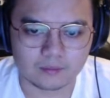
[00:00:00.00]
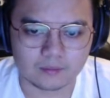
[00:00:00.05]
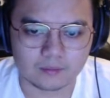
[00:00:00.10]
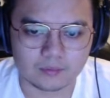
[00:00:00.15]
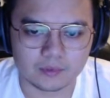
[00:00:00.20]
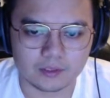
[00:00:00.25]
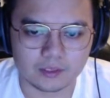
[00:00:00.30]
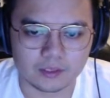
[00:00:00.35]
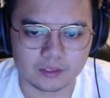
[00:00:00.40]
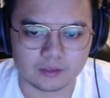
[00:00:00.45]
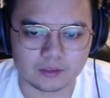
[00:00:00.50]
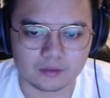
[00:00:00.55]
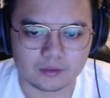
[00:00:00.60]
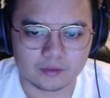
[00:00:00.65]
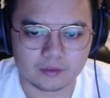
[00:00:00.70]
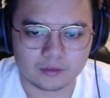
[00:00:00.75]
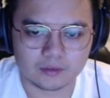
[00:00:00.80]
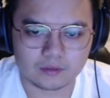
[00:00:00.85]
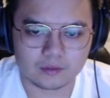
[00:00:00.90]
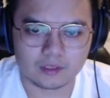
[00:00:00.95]
Delete.
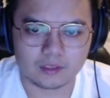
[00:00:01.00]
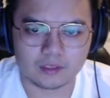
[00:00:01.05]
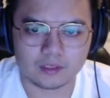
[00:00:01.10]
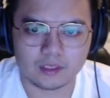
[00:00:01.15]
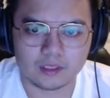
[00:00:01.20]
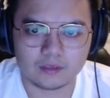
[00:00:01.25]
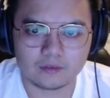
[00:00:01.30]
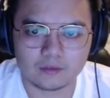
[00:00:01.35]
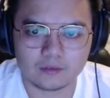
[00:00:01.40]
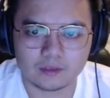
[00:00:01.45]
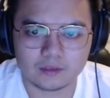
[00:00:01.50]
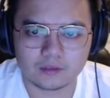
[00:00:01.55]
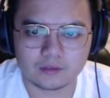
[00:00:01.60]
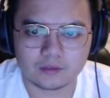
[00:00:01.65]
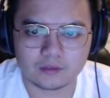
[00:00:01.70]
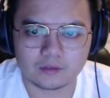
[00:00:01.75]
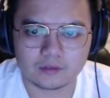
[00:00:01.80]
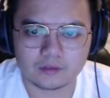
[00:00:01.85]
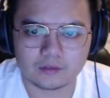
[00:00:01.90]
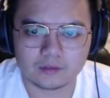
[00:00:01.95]
Okay, now we can
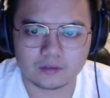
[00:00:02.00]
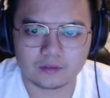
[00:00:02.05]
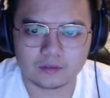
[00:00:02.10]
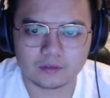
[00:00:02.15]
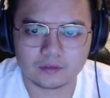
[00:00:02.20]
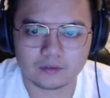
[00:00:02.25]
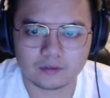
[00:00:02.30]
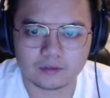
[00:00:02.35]
just